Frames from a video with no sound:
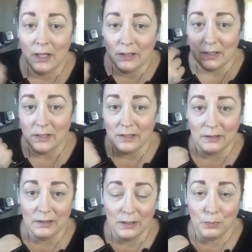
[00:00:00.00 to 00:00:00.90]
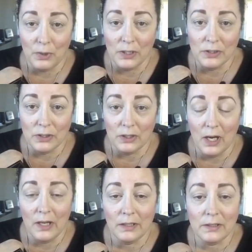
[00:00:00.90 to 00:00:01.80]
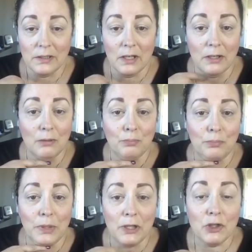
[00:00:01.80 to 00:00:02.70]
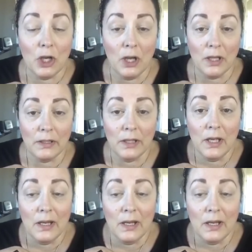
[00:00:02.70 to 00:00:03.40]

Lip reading: dusted a little bronzer and blush on,